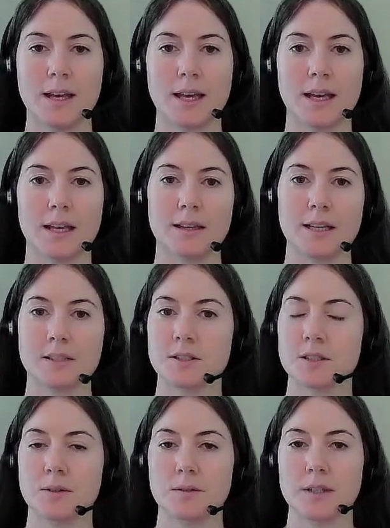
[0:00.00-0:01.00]
And
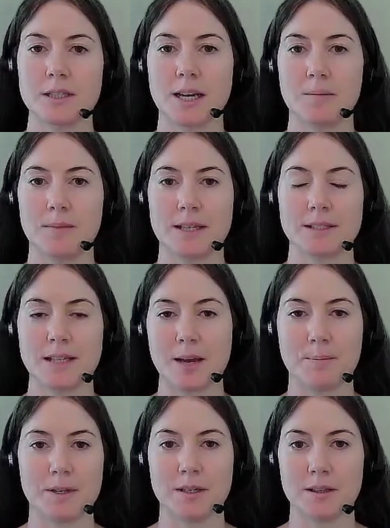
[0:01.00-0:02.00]
that's the only time that's
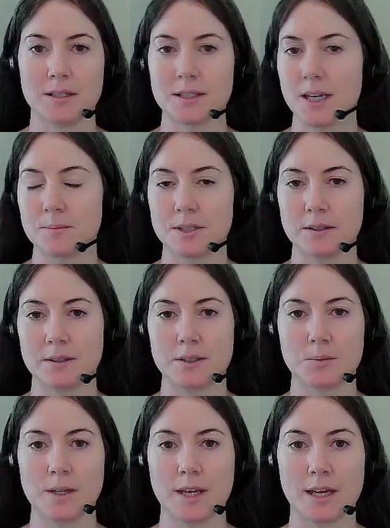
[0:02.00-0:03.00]
happened in the time
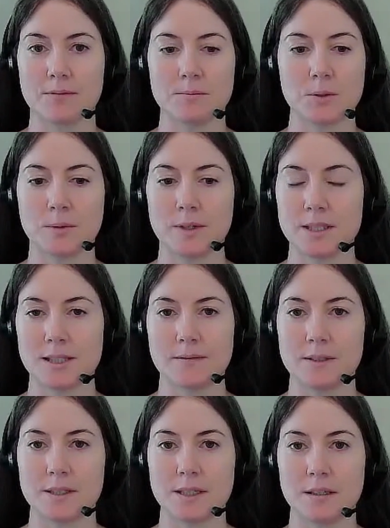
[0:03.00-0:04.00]
series we have from
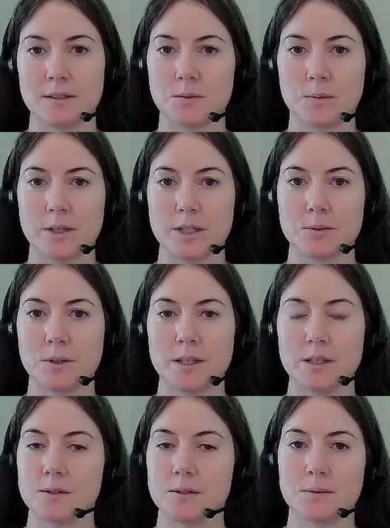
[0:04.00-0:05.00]
2017 to
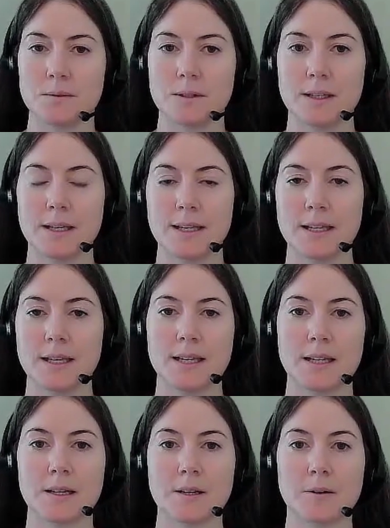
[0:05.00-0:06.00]
2022.
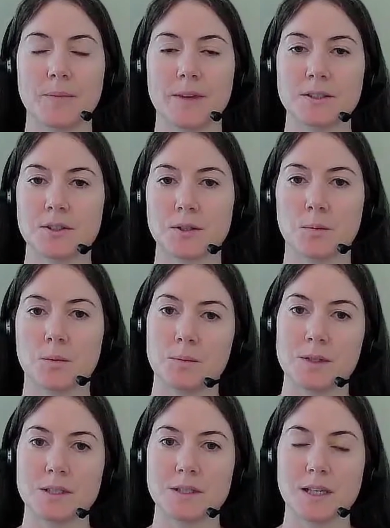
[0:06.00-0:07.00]
And so what
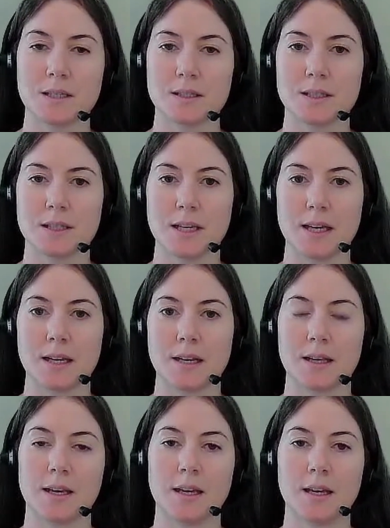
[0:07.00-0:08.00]
we see is that
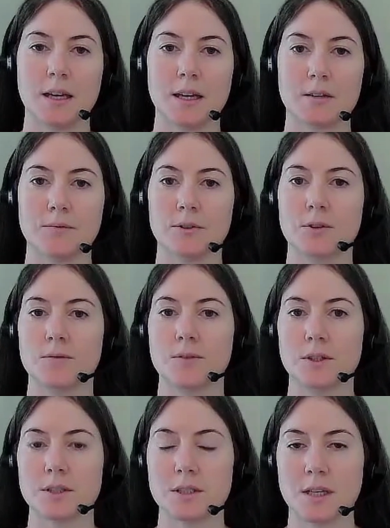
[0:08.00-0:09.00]
for the
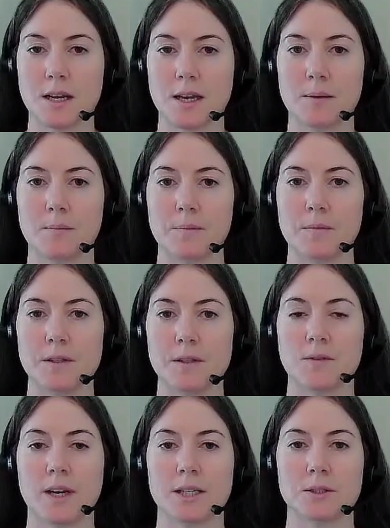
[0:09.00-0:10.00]
first time,
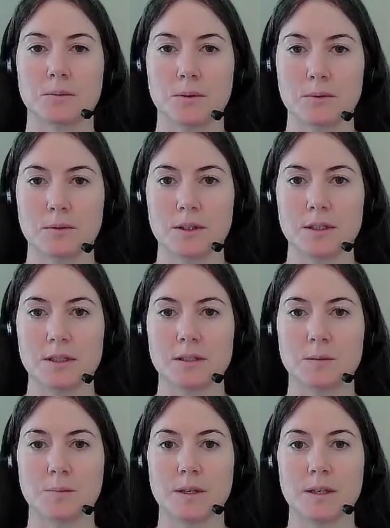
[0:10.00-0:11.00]
this fast growth
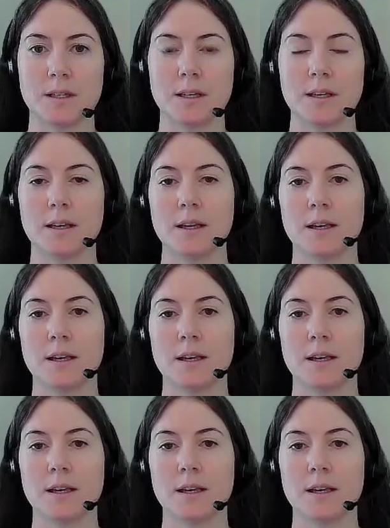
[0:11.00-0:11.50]
is being